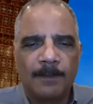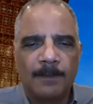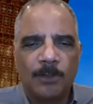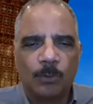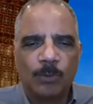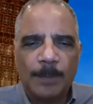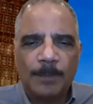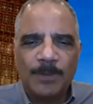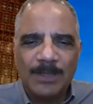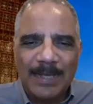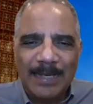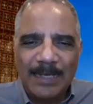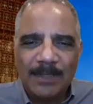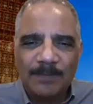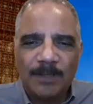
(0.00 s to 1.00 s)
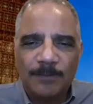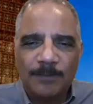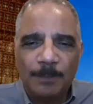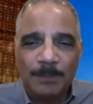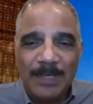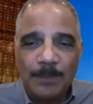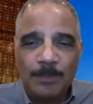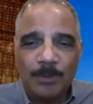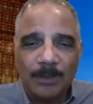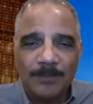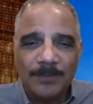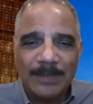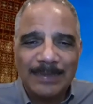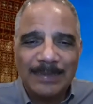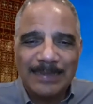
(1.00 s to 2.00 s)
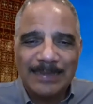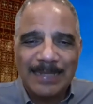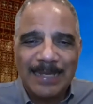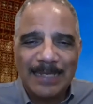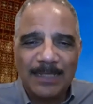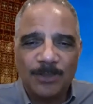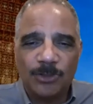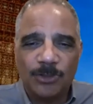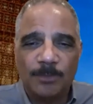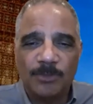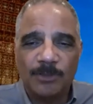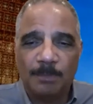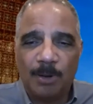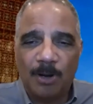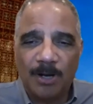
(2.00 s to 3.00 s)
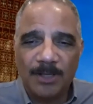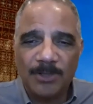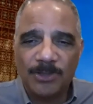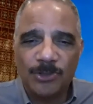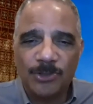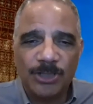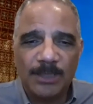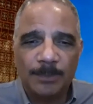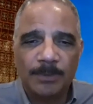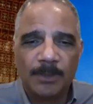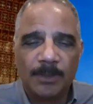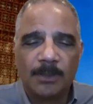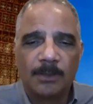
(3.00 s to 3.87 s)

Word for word: you know, representative of the people living in the state in terms of partisanship,